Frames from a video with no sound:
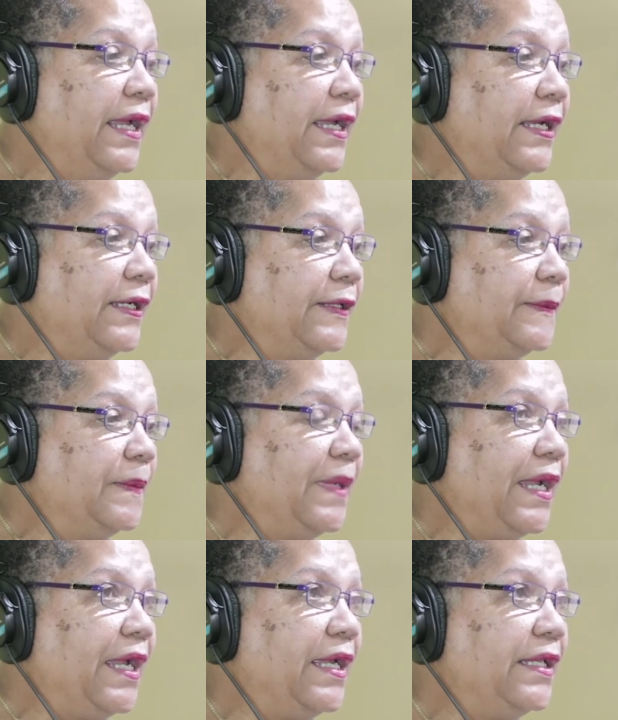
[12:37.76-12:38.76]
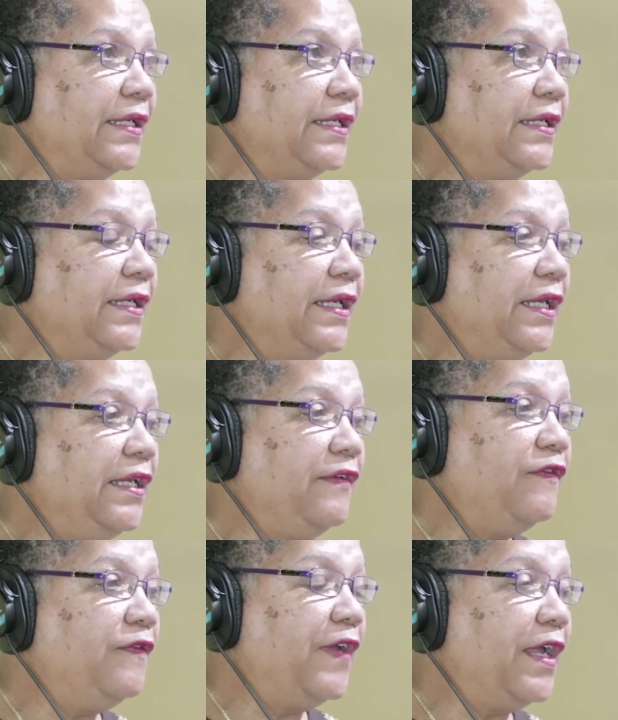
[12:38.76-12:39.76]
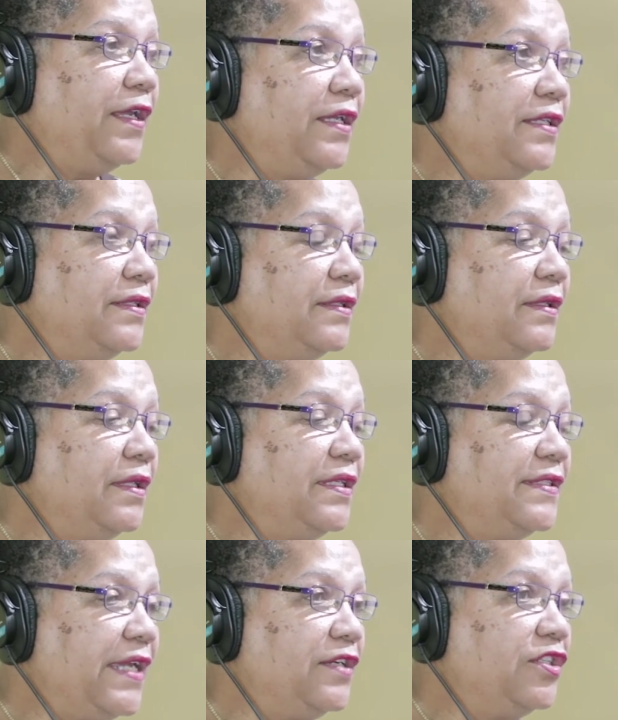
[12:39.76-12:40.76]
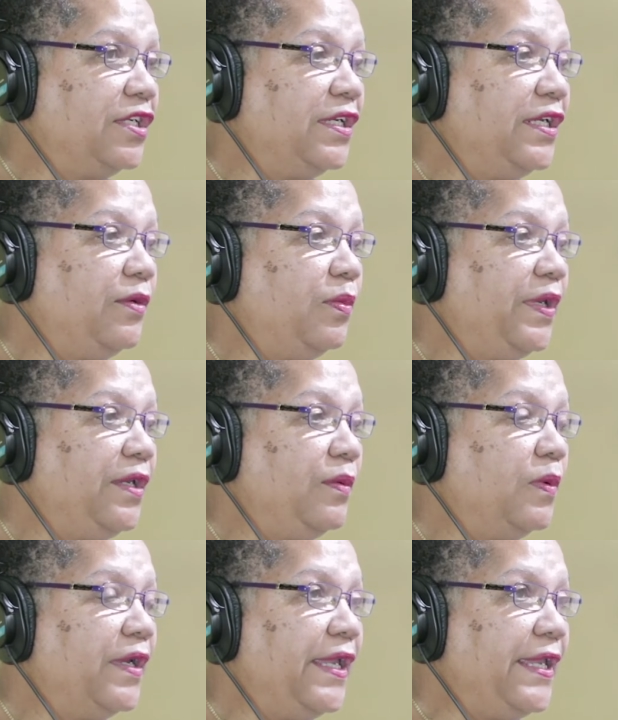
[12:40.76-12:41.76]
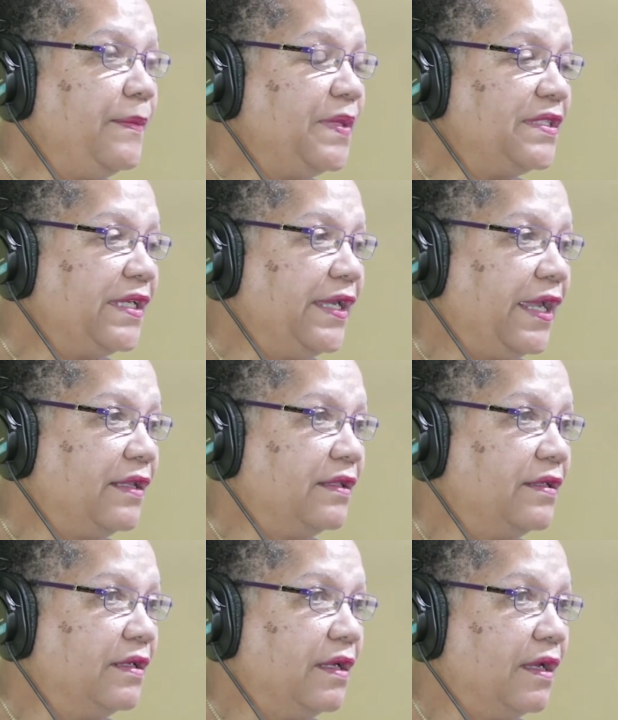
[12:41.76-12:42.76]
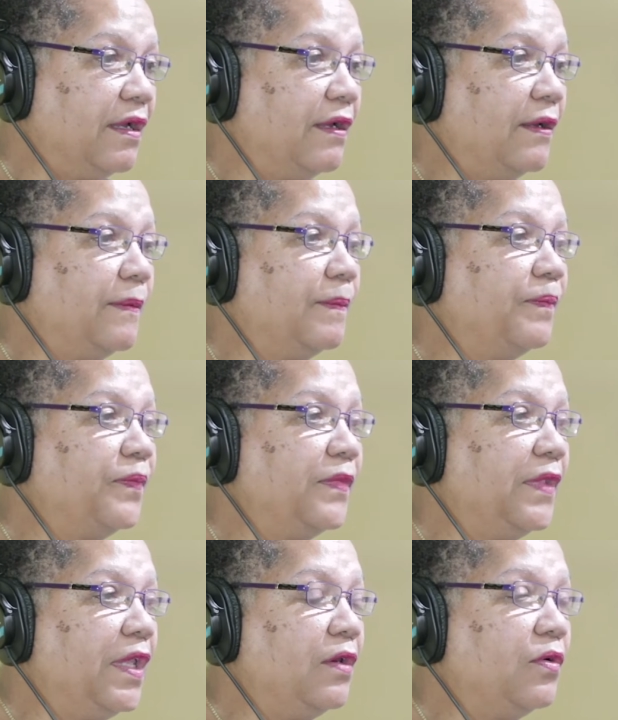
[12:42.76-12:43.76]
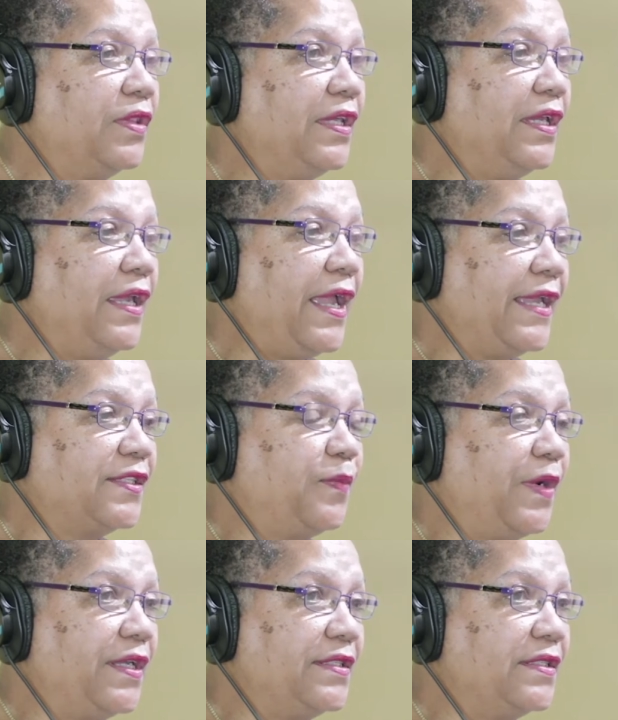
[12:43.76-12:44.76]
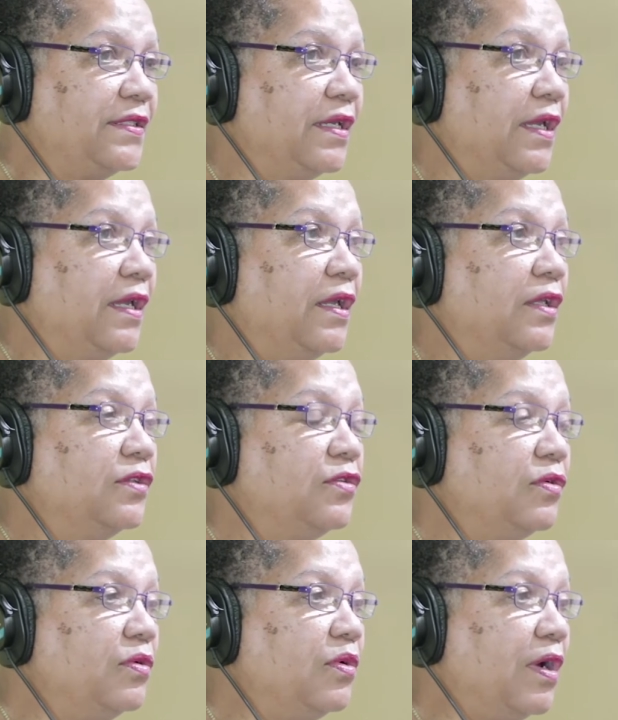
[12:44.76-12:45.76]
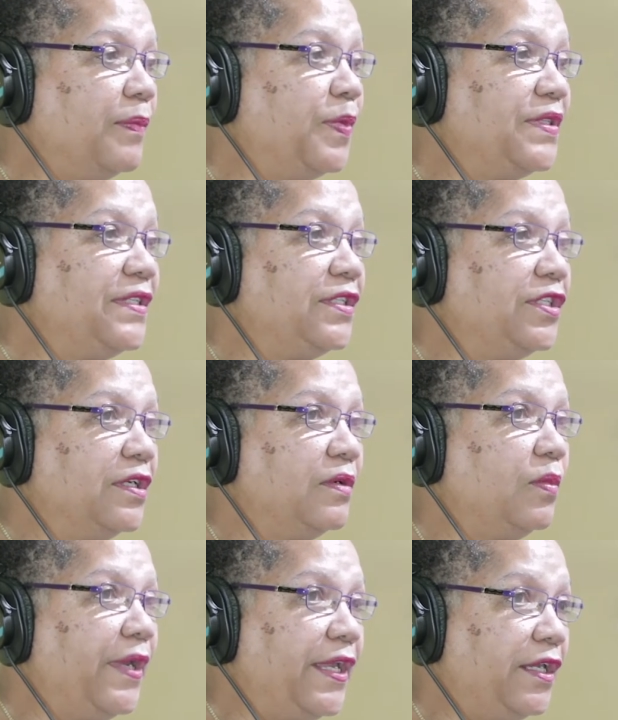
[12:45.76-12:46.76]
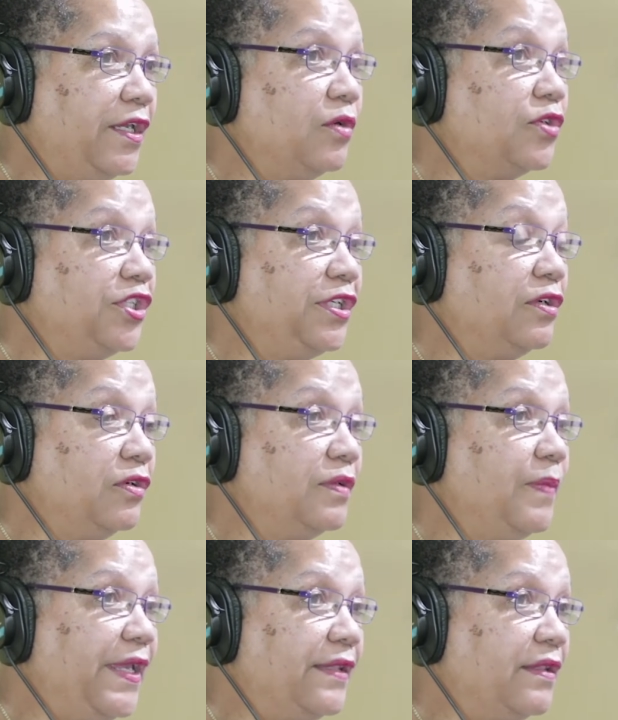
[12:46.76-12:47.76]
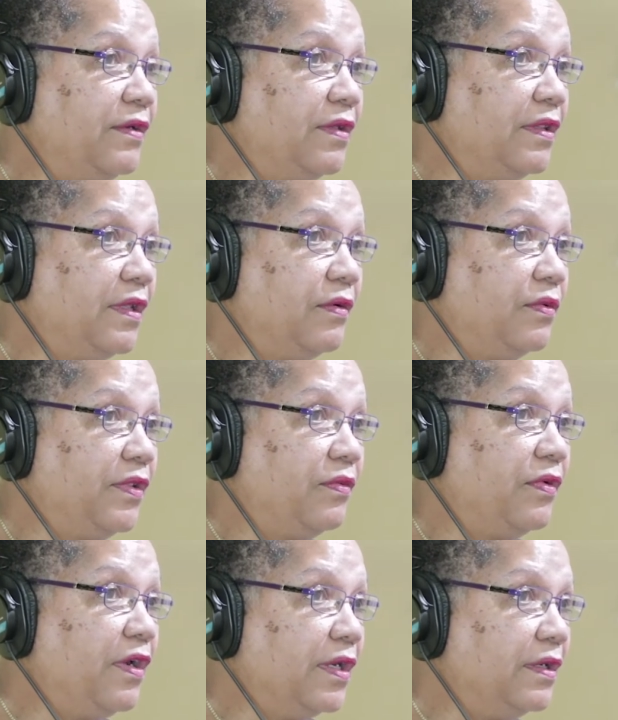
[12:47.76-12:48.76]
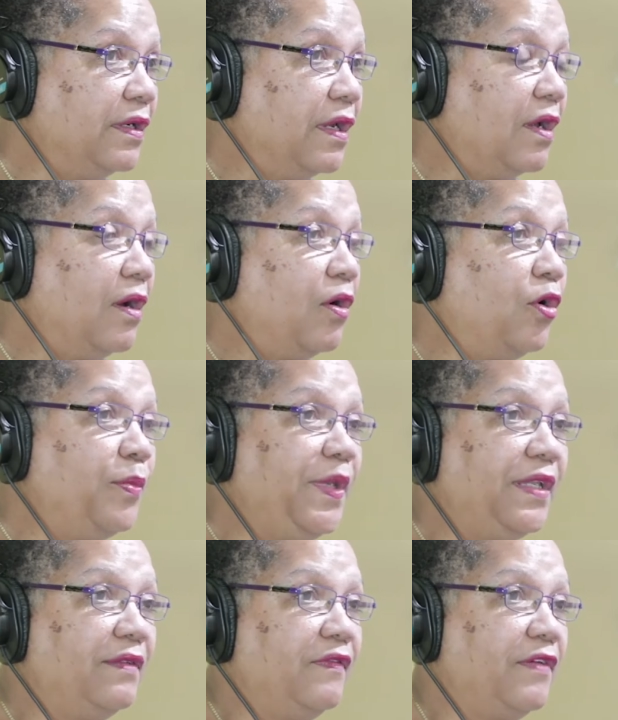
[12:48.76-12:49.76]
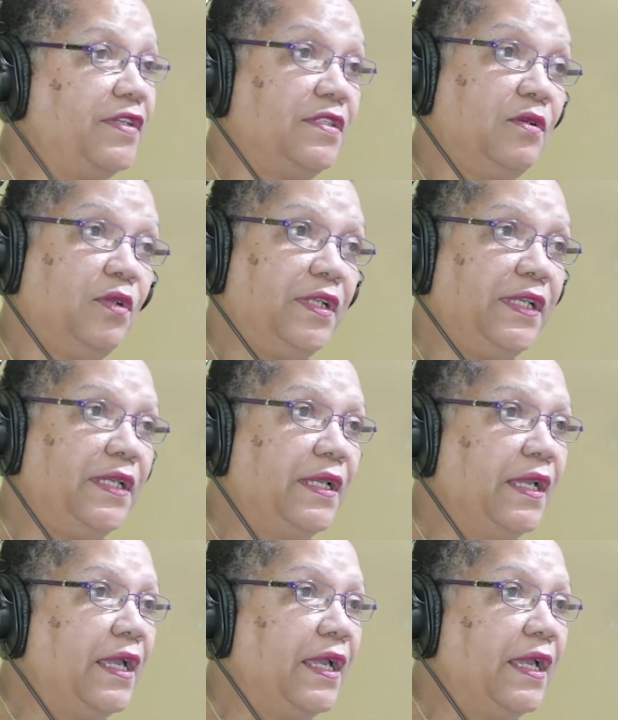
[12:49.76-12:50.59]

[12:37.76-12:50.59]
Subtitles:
And essentially, we were able to get, you know, the Express to a position where, you know, she could make the run, albeit very slowly,